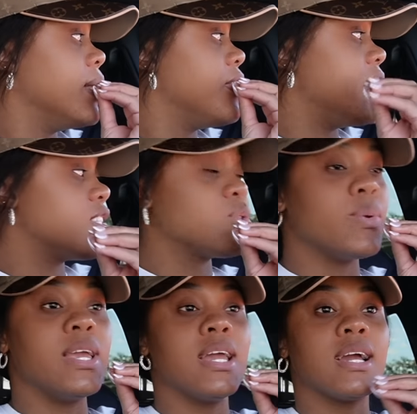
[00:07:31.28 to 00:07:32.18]
this
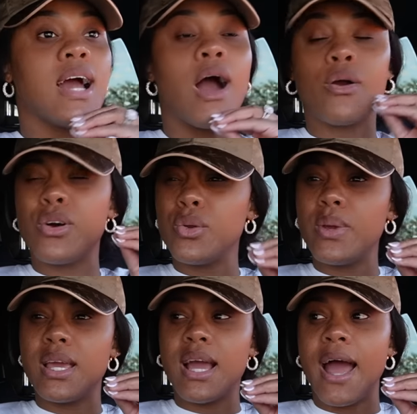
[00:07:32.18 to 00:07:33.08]
week a good
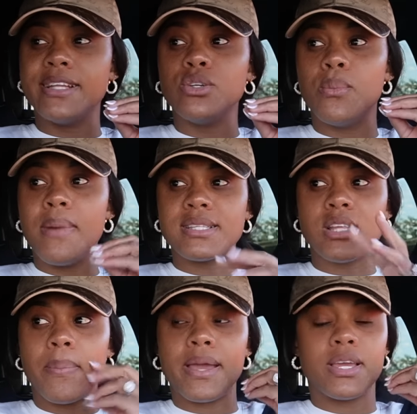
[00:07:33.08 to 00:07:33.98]
week and you messed
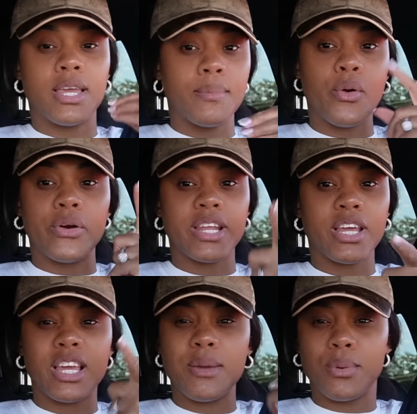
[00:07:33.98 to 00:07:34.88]
up and you keep going and
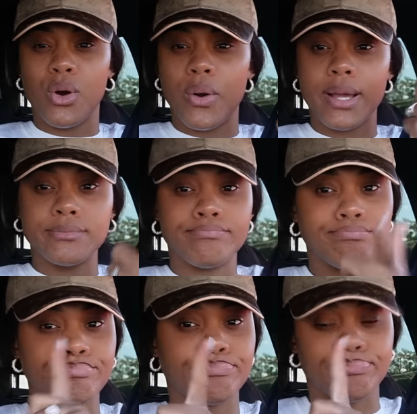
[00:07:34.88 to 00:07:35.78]
you keep going,
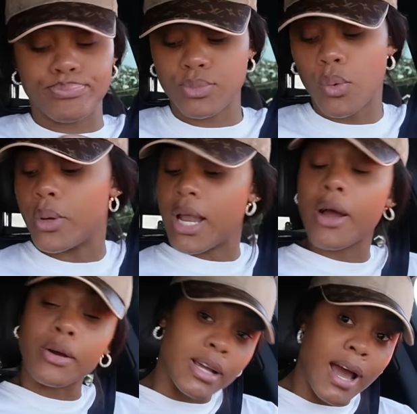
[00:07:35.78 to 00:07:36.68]
mm-mm. we're
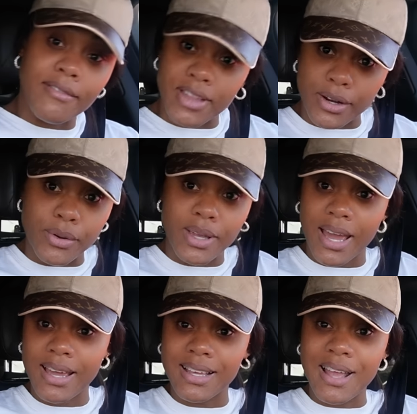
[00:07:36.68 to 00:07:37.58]
not going to have that,
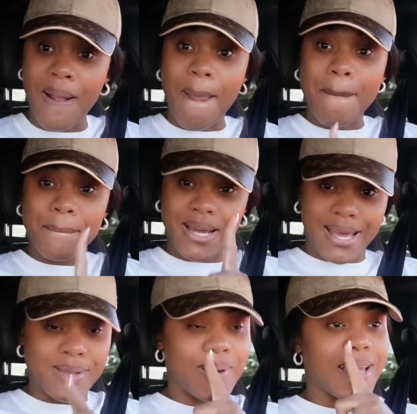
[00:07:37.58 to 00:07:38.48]
okay? But
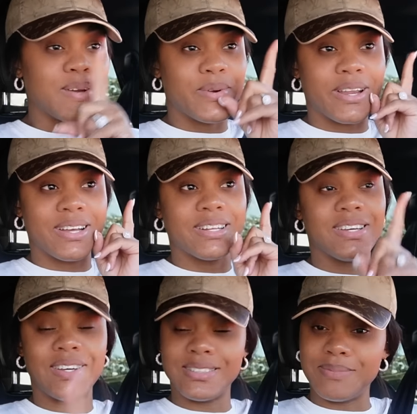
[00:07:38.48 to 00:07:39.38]
anyway, we're going
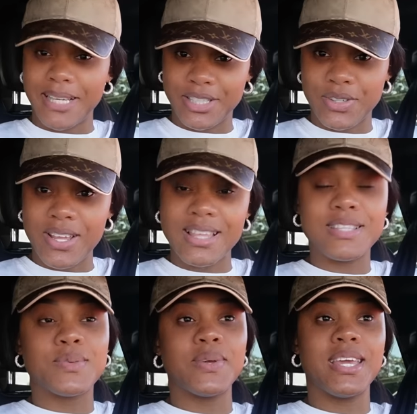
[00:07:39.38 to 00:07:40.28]
to make sure
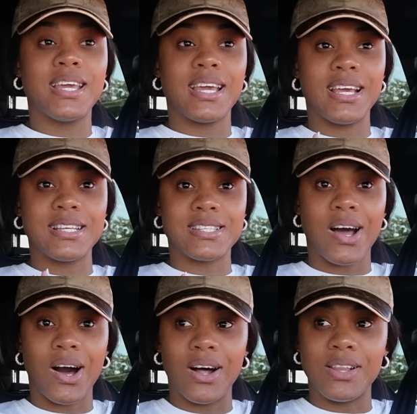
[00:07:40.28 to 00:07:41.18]
this week is
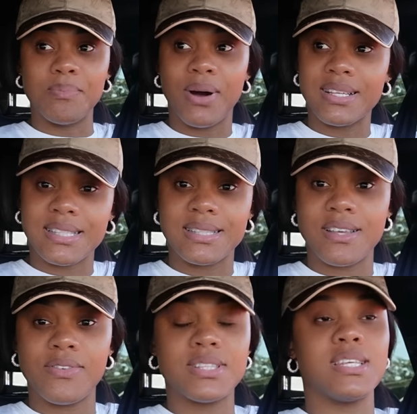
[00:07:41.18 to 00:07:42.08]
all
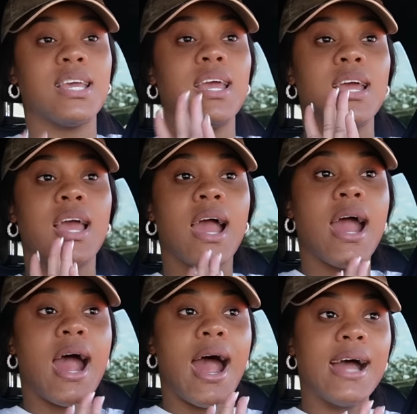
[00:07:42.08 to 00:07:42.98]
positivity
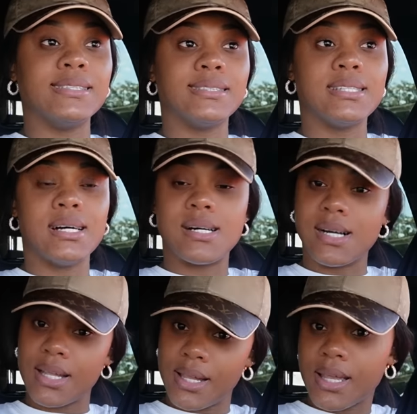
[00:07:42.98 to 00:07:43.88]
and,
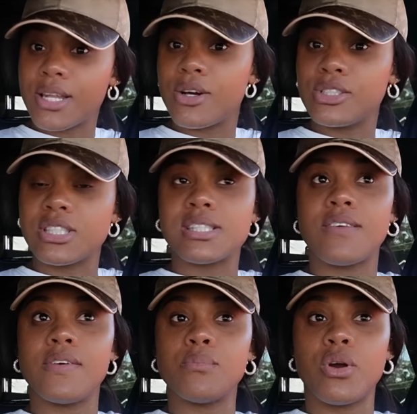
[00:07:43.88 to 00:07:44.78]
you know, just
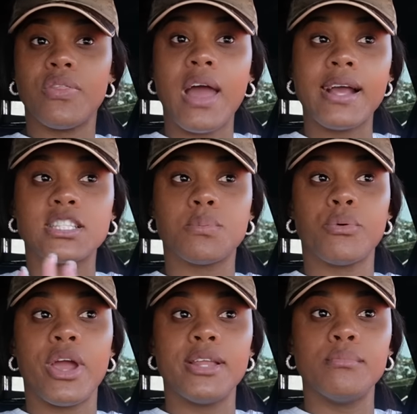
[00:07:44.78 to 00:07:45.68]
giving more thanks,
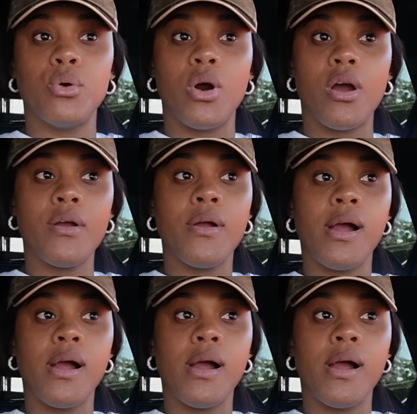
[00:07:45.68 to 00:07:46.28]
praying more,